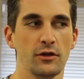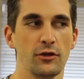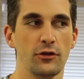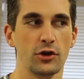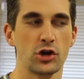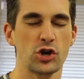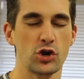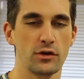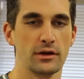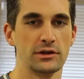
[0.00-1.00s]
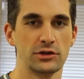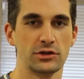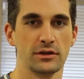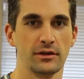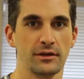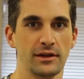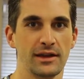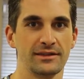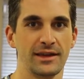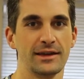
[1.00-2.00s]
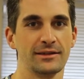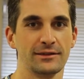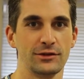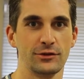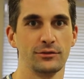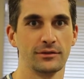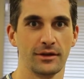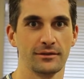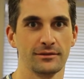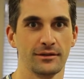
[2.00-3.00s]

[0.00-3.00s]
the courage it takes to use it.